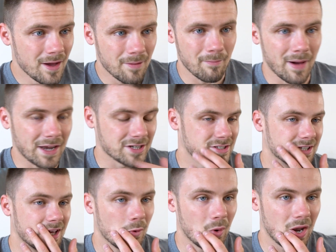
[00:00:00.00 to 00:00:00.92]
managed to
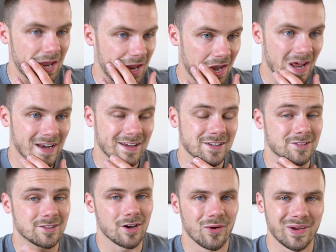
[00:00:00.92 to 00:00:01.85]
get one in, and it is
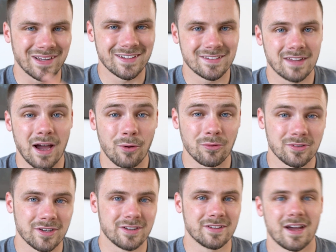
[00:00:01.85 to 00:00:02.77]
going down
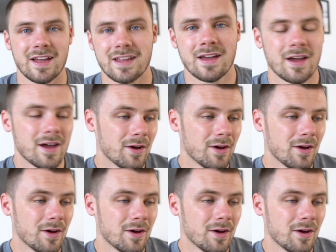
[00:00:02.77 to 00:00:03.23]
today.